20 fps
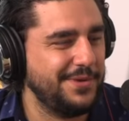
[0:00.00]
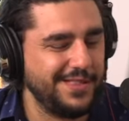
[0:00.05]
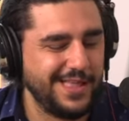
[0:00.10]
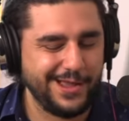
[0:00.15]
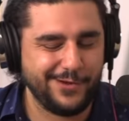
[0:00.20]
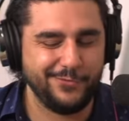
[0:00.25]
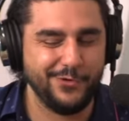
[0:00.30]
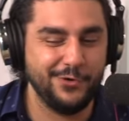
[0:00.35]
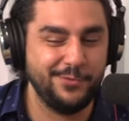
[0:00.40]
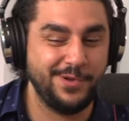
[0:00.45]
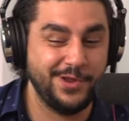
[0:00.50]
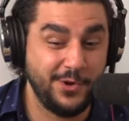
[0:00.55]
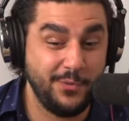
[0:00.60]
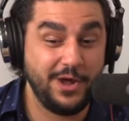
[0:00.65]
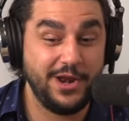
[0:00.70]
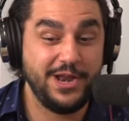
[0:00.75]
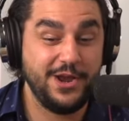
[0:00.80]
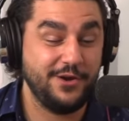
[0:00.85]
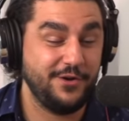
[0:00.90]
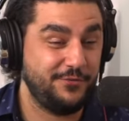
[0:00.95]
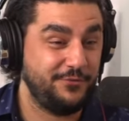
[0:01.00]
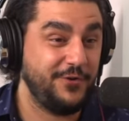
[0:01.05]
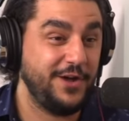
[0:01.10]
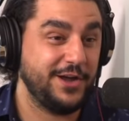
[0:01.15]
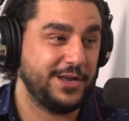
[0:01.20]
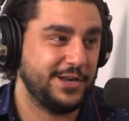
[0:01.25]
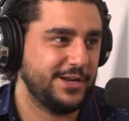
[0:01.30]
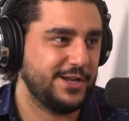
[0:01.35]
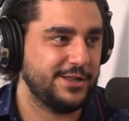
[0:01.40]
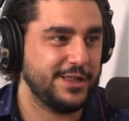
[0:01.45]
be like, Ruby, you want to hear a
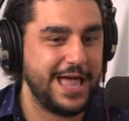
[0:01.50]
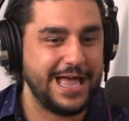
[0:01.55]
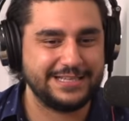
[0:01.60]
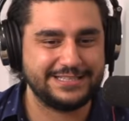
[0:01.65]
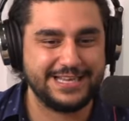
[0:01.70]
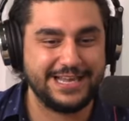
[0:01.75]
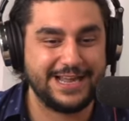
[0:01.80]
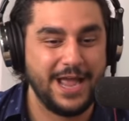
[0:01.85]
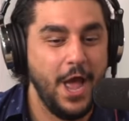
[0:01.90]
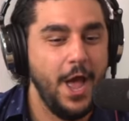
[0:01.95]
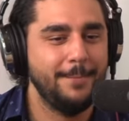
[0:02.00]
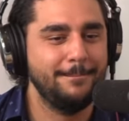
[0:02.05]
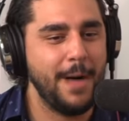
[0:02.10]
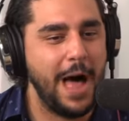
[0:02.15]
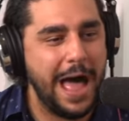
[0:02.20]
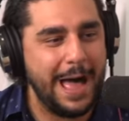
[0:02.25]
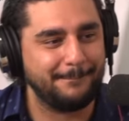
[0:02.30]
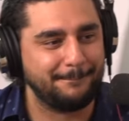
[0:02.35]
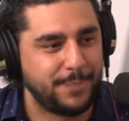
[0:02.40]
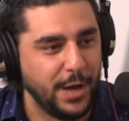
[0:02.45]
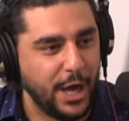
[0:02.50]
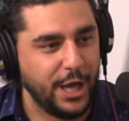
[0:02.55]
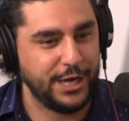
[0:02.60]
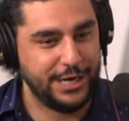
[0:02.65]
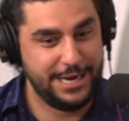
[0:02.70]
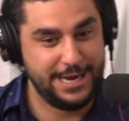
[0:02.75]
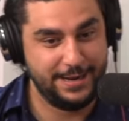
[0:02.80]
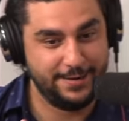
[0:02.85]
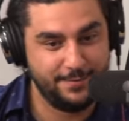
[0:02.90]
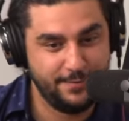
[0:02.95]
fucking classic? My
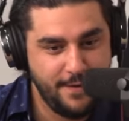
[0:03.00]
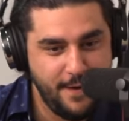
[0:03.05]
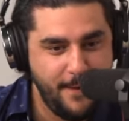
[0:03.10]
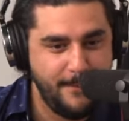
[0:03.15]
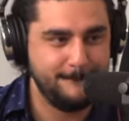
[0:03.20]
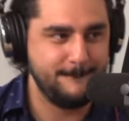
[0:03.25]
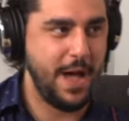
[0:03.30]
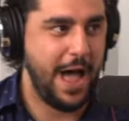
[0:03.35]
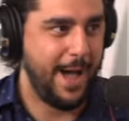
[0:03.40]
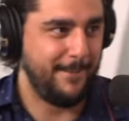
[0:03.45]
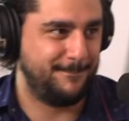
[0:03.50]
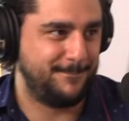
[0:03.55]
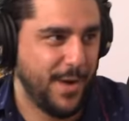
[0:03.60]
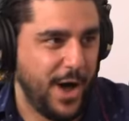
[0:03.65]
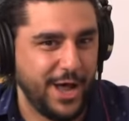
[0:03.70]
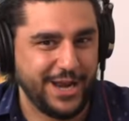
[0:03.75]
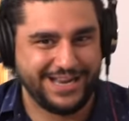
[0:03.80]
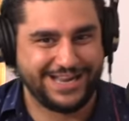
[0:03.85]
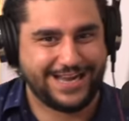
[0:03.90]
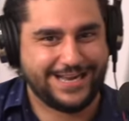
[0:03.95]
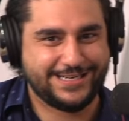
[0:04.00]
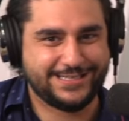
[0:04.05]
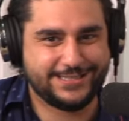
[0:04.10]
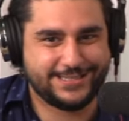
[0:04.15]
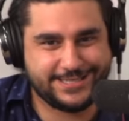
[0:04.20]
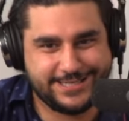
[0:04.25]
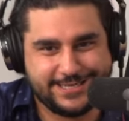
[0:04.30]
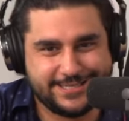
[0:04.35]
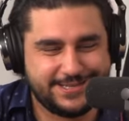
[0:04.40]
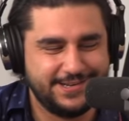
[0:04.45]
buddy, my buddy.
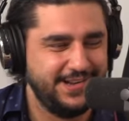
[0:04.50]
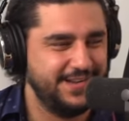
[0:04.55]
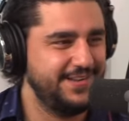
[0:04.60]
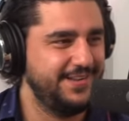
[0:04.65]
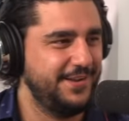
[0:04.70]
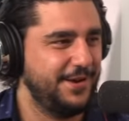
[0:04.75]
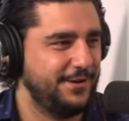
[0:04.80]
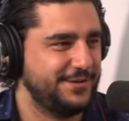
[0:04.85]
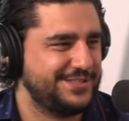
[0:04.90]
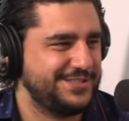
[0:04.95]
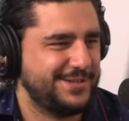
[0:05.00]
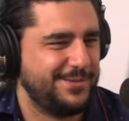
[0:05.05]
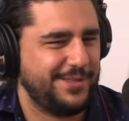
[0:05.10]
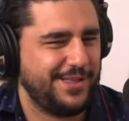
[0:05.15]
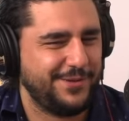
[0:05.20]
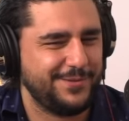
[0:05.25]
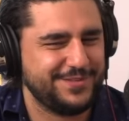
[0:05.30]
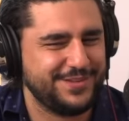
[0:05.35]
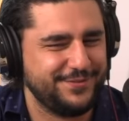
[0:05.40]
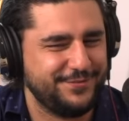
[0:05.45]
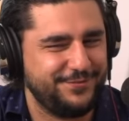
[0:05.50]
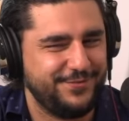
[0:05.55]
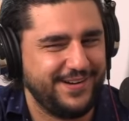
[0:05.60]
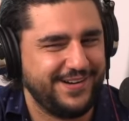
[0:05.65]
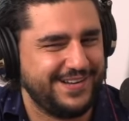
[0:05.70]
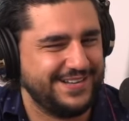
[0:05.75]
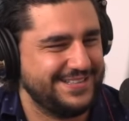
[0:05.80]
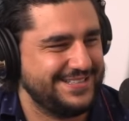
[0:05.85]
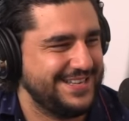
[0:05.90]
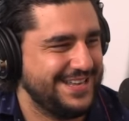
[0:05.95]
you know, she's gonna be like, what the
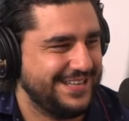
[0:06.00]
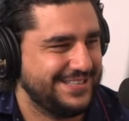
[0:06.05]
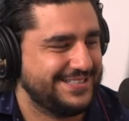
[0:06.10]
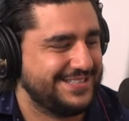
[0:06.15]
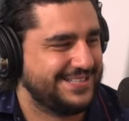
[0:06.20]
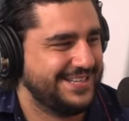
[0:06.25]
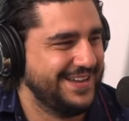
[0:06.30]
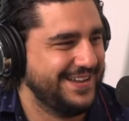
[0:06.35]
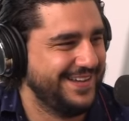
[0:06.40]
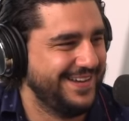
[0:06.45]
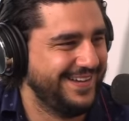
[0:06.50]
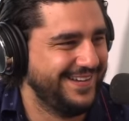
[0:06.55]
fuck is this?